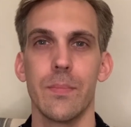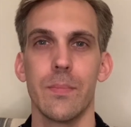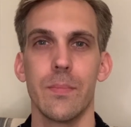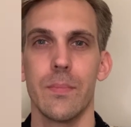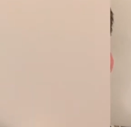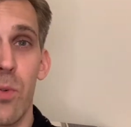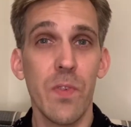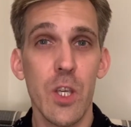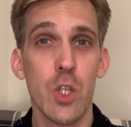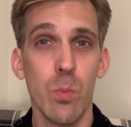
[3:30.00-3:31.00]
As a
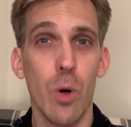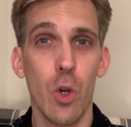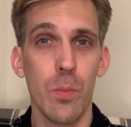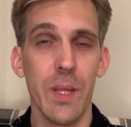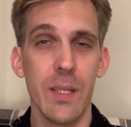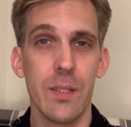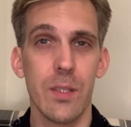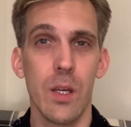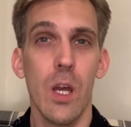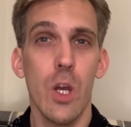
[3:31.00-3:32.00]
professional ballroom
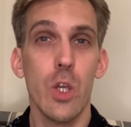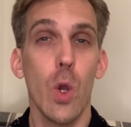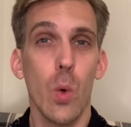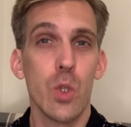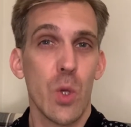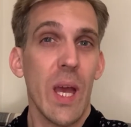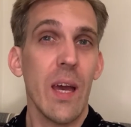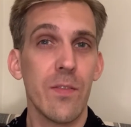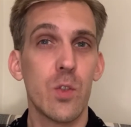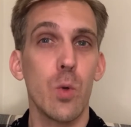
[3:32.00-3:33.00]
dancer, you also
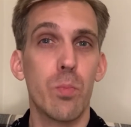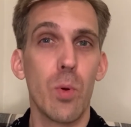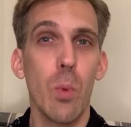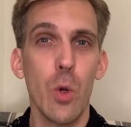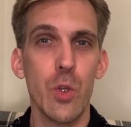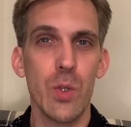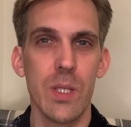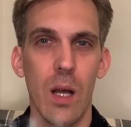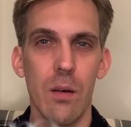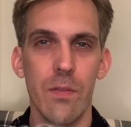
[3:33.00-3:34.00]
have to promote
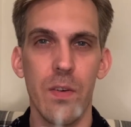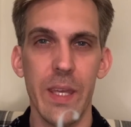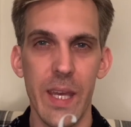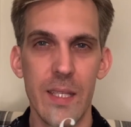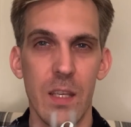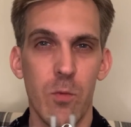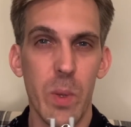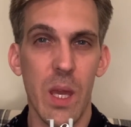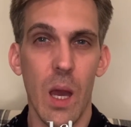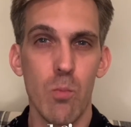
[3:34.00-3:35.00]
yourself. Yes, if you
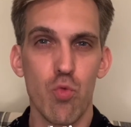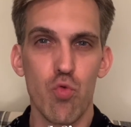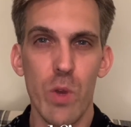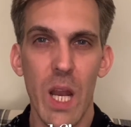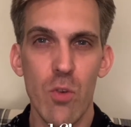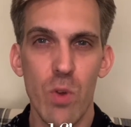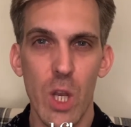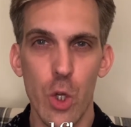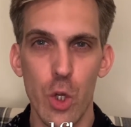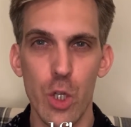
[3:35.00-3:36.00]
become really
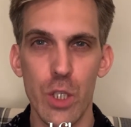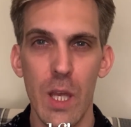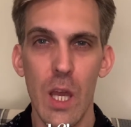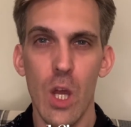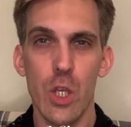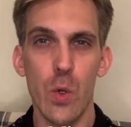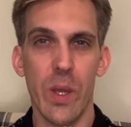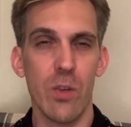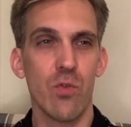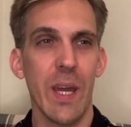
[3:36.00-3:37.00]
good, you
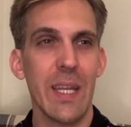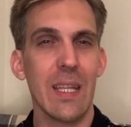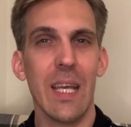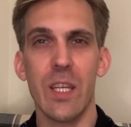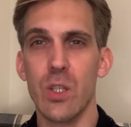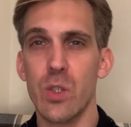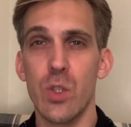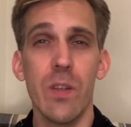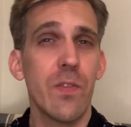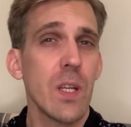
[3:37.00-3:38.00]
can write letters to
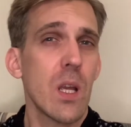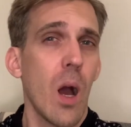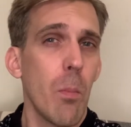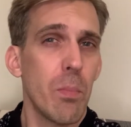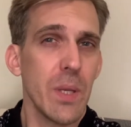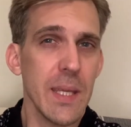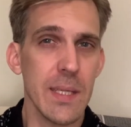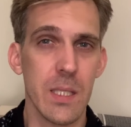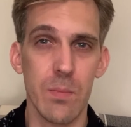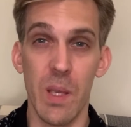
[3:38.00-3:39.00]
different
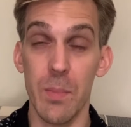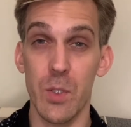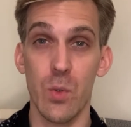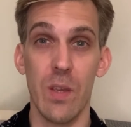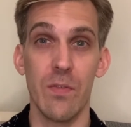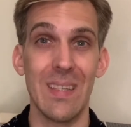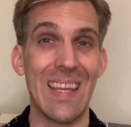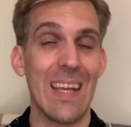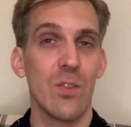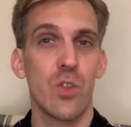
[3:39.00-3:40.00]
companies, maybe to even
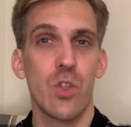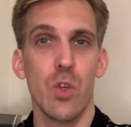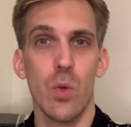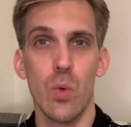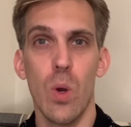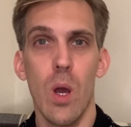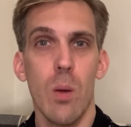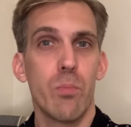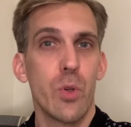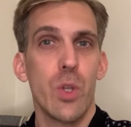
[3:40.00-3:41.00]
dance shoe
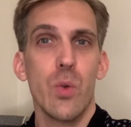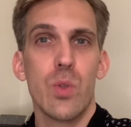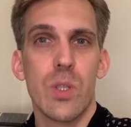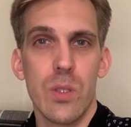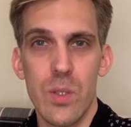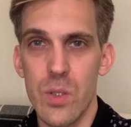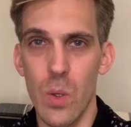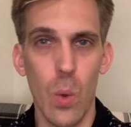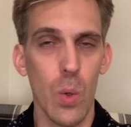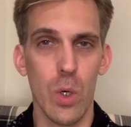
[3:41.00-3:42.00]
producers
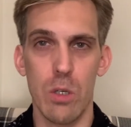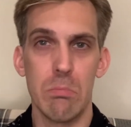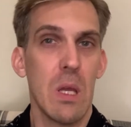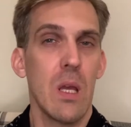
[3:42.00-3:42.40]
or